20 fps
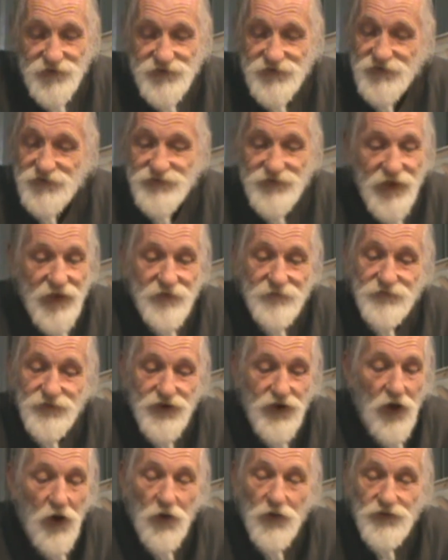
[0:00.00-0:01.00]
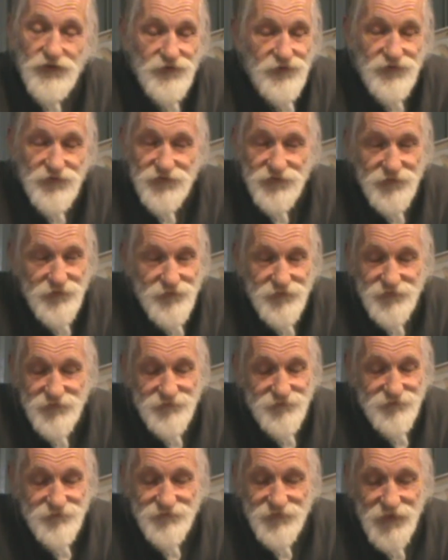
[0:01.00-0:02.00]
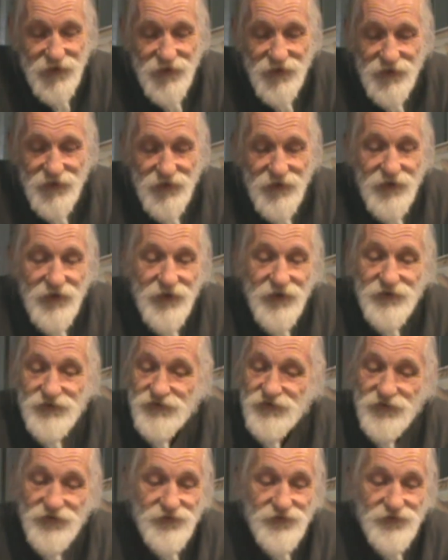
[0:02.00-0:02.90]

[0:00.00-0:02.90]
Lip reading: It's the same notes. It's